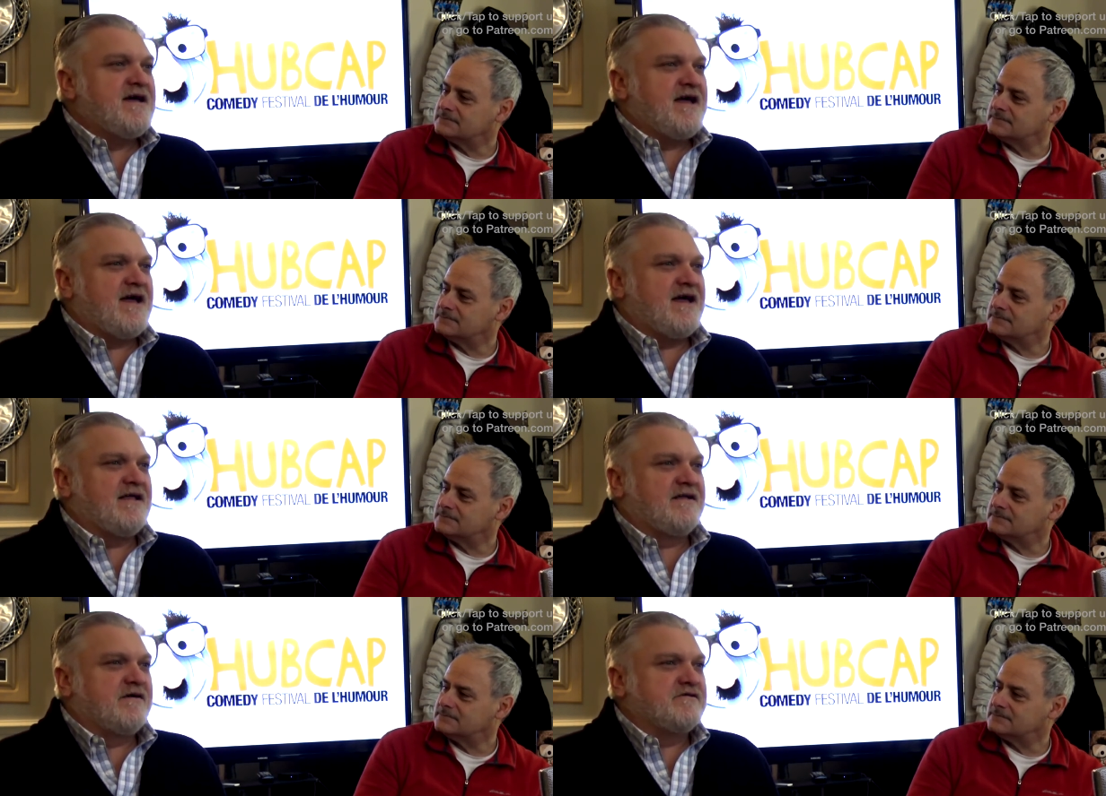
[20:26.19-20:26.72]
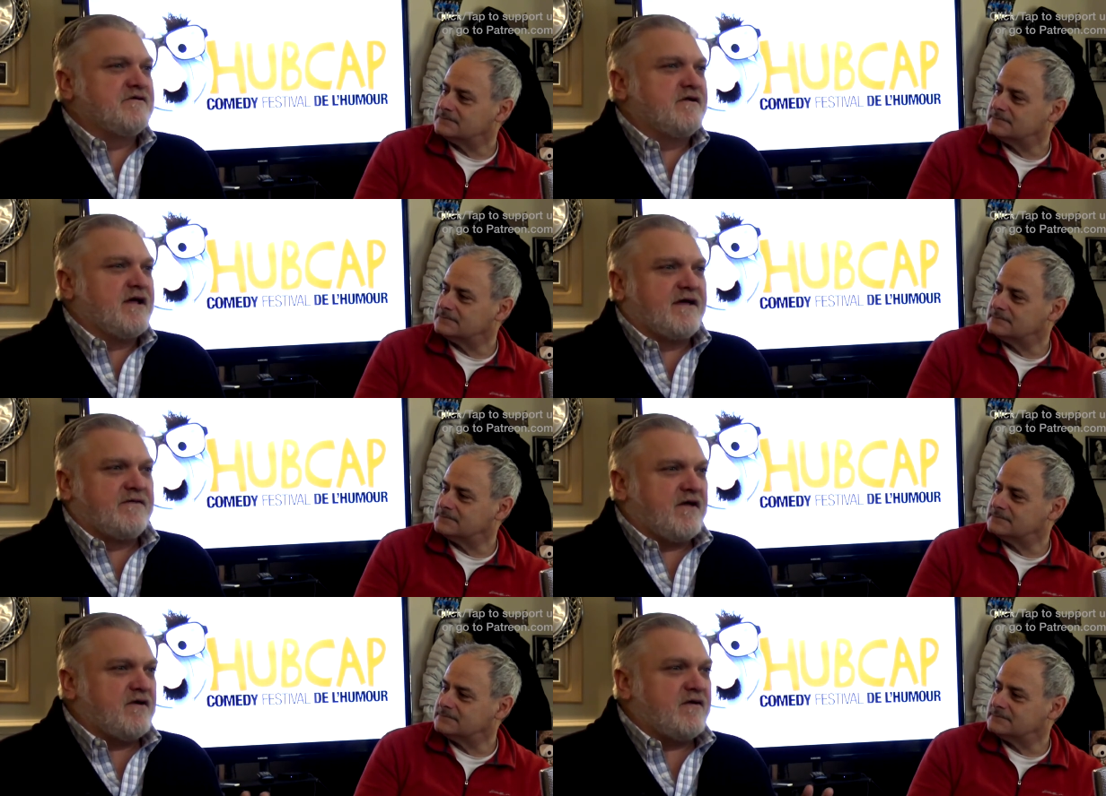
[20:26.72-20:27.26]
Speaker 1: and because they're
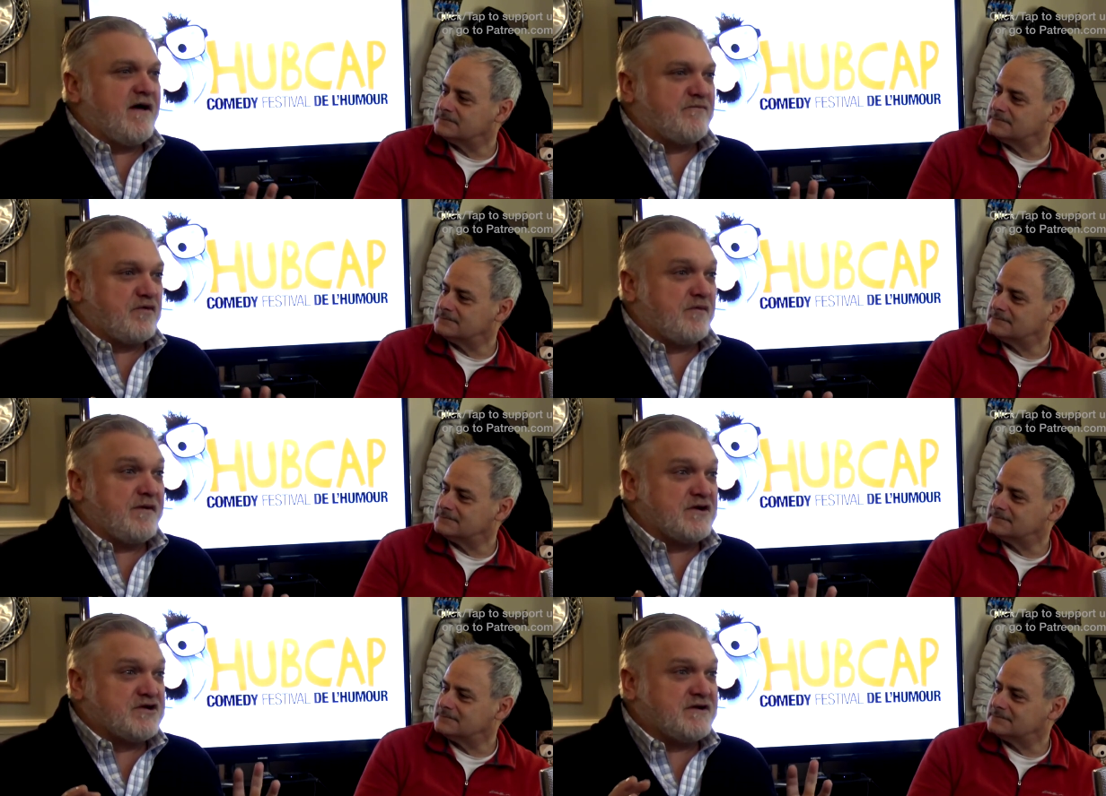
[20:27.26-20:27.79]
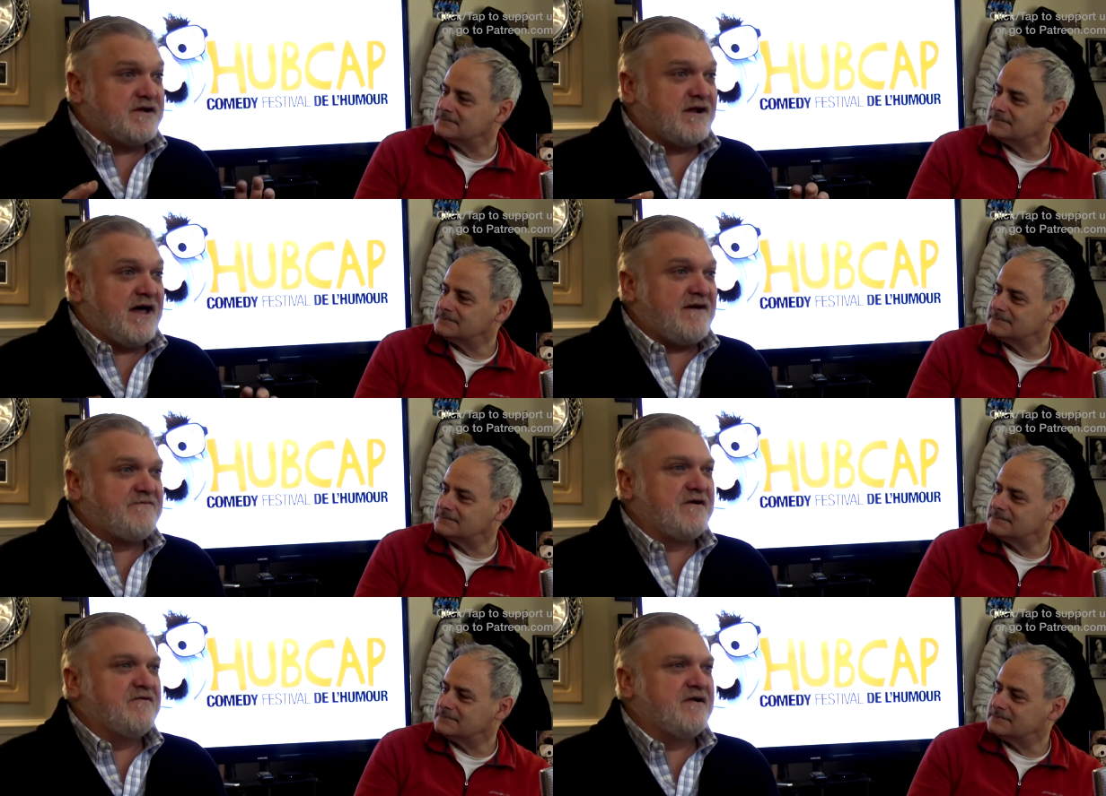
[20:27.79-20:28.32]
like they don't have permission to
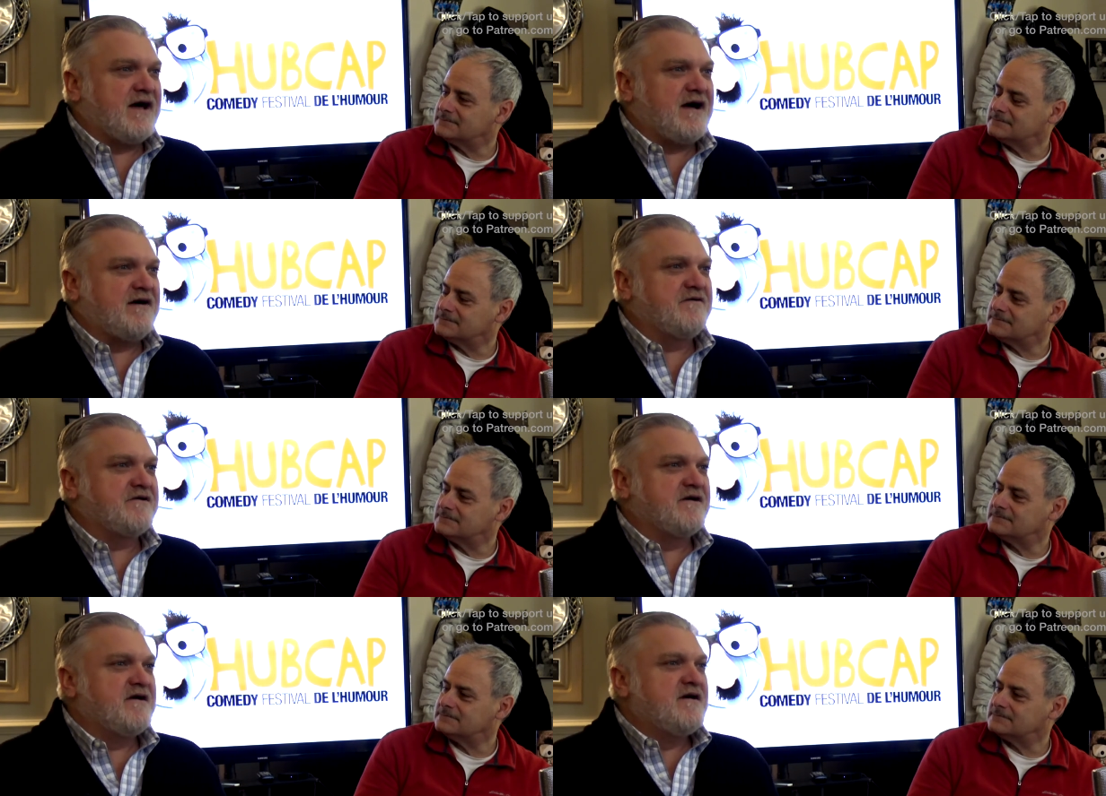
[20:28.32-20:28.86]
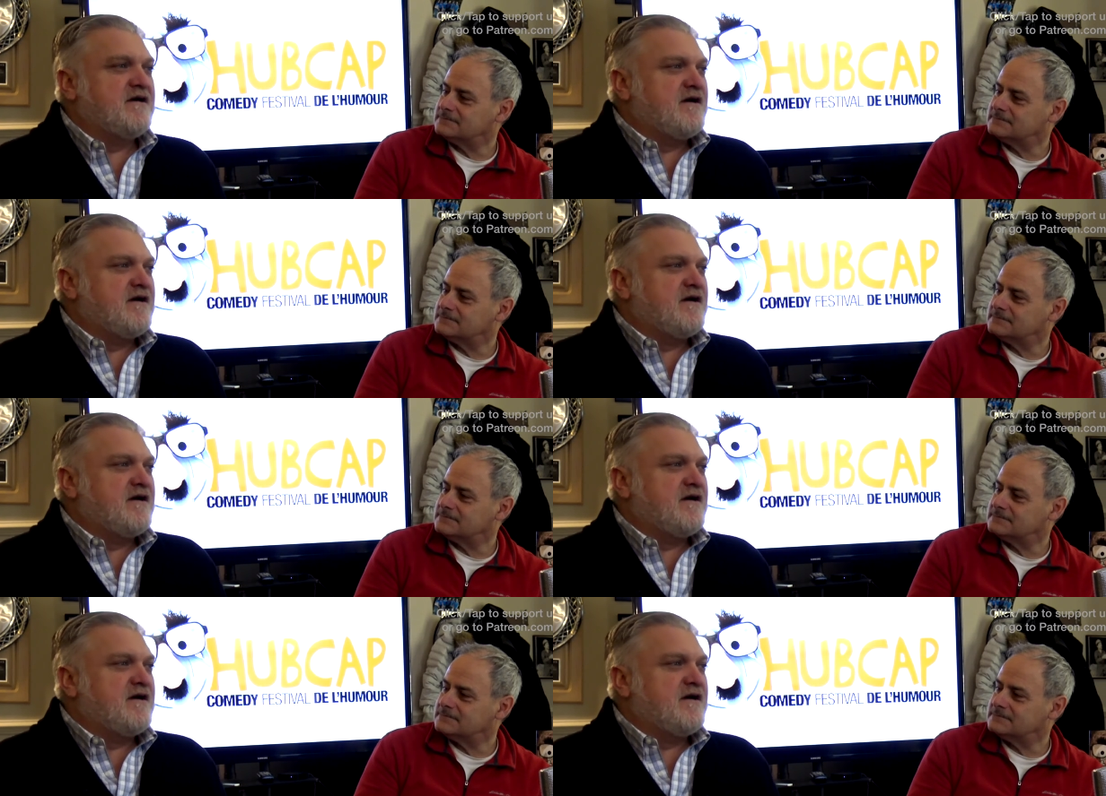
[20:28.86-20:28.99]
laugh out loud.